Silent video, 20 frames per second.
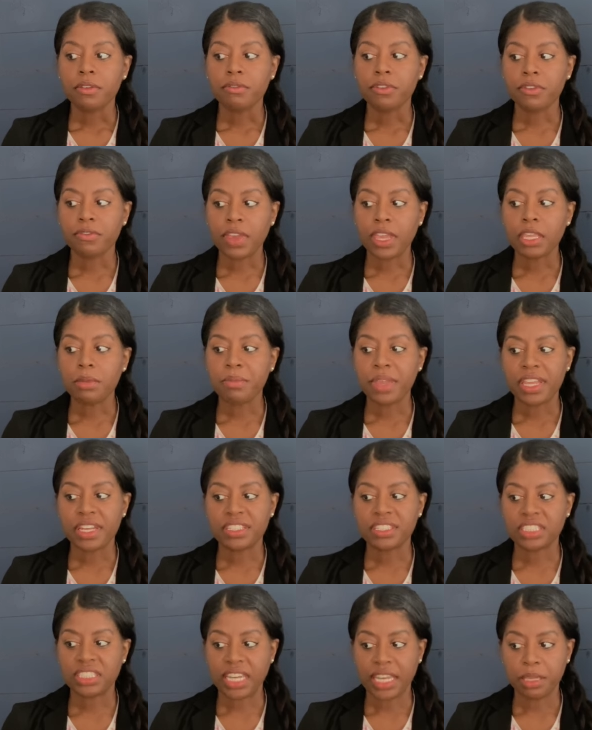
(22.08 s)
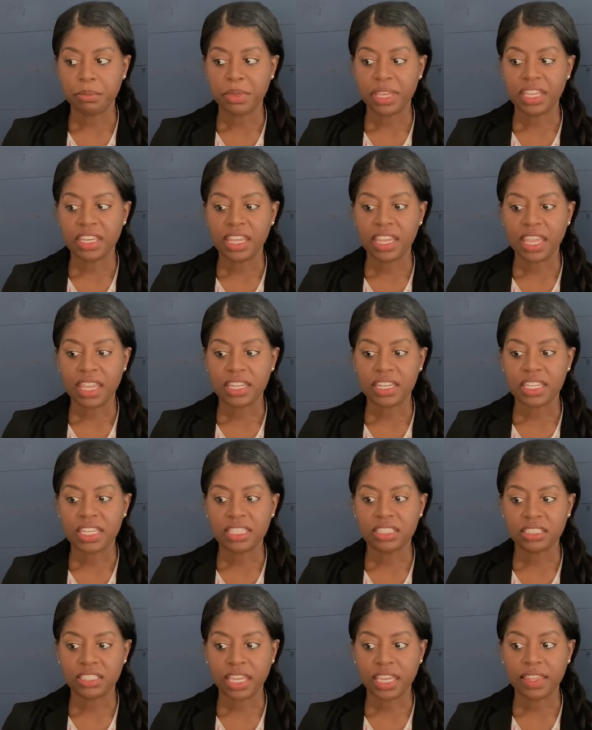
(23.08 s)
Vivek made a statement and
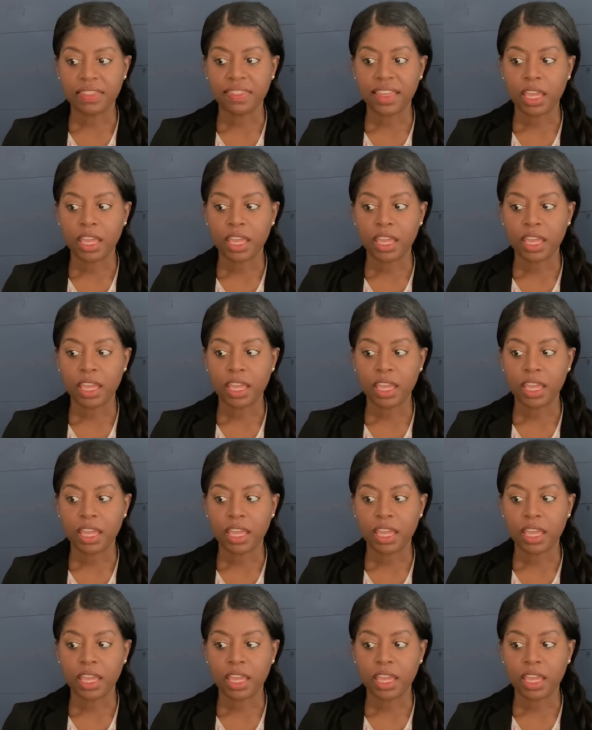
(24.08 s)
he said